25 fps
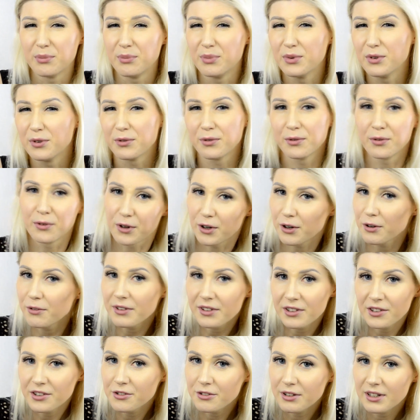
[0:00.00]
before
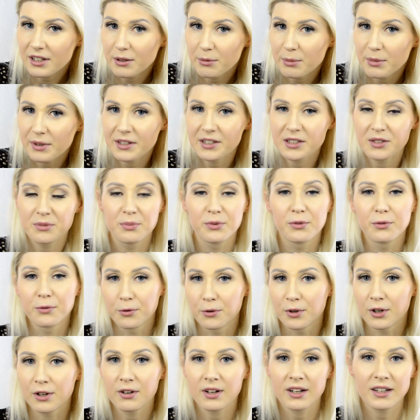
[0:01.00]
with treatments,
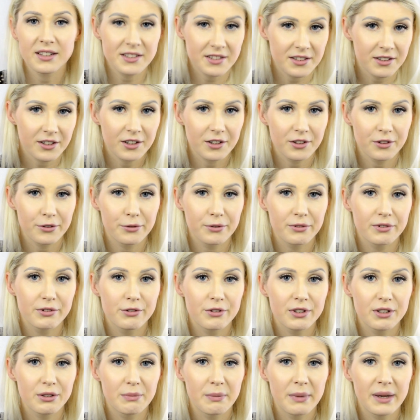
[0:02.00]
before I started with
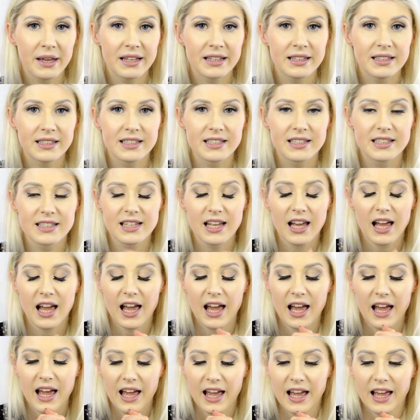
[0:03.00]
treatments.
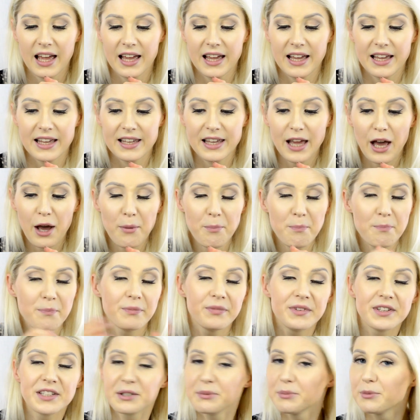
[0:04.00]
Yeah,
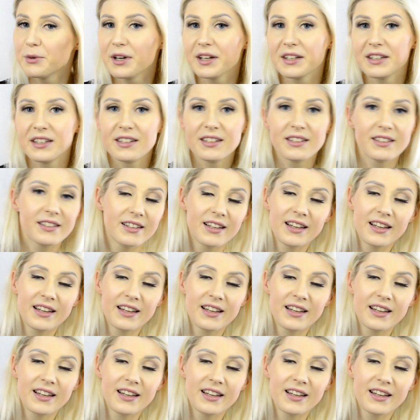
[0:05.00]
disappointed